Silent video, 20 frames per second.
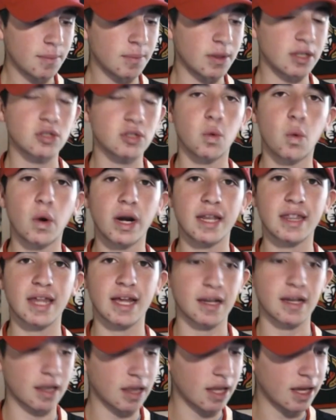But 20
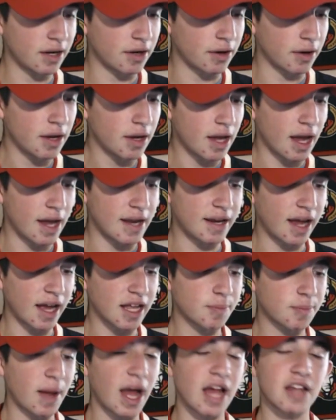seconds later, a
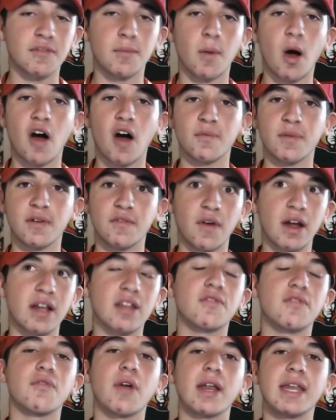nice pass from Hoffman
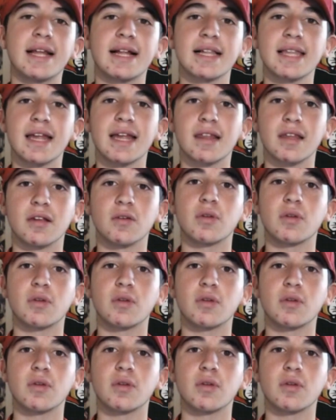finds Freddie Claesson,